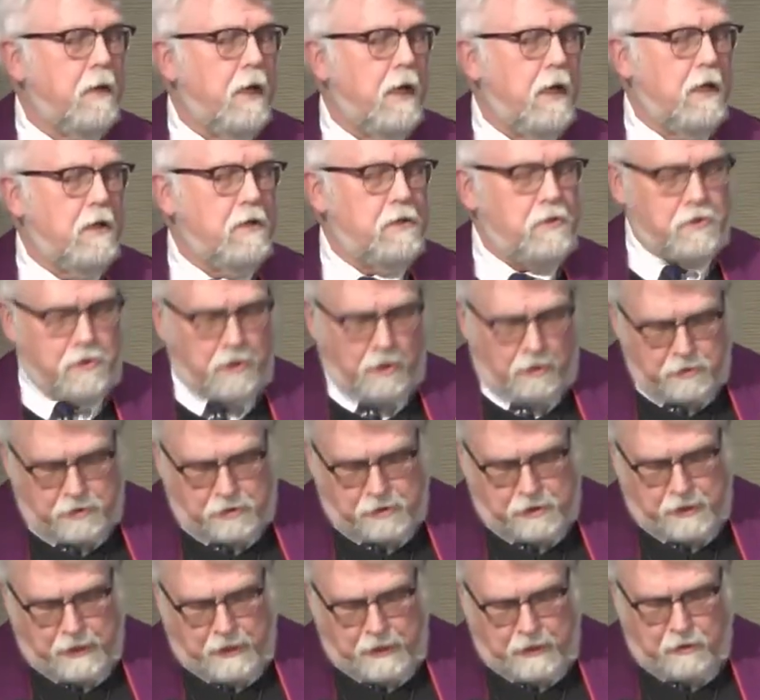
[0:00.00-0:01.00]
and
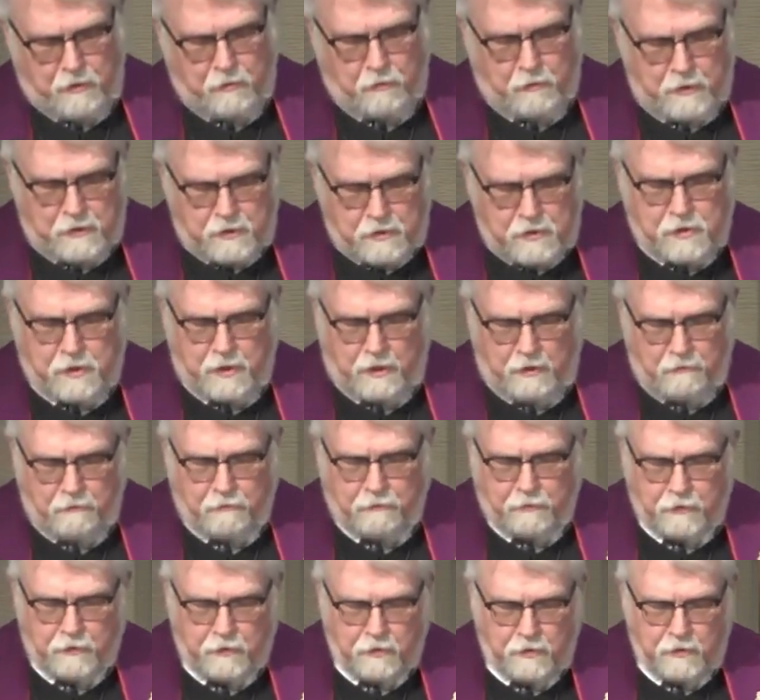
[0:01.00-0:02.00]
associated with
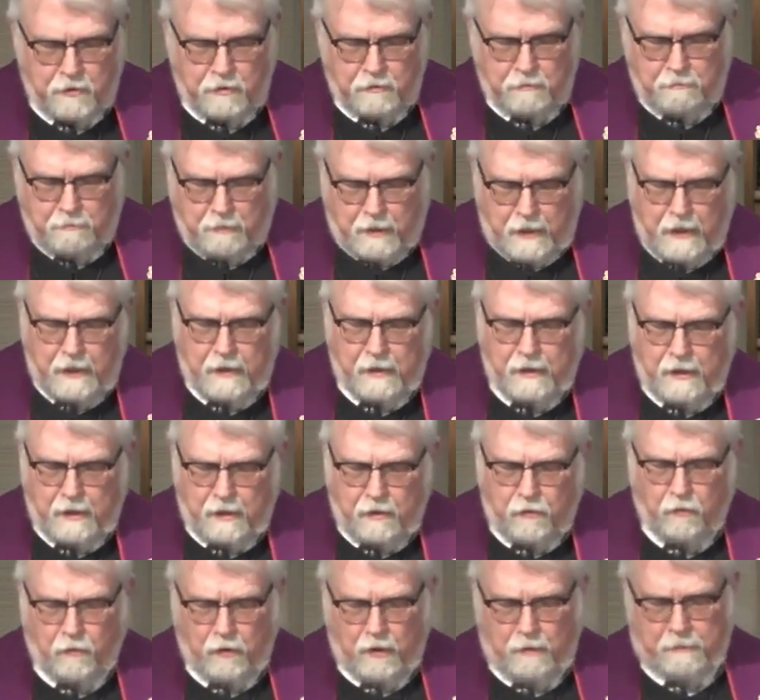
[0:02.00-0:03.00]
sinful men
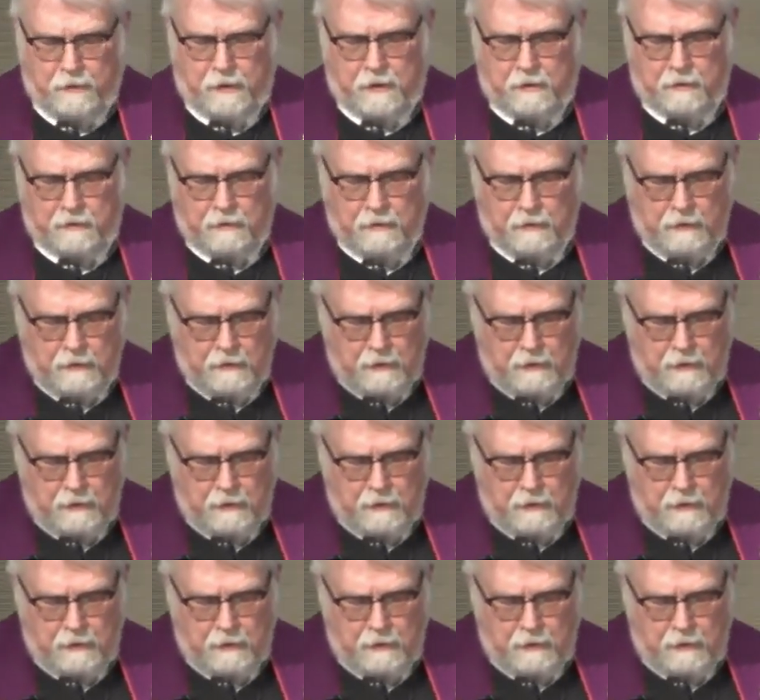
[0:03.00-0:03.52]
and women,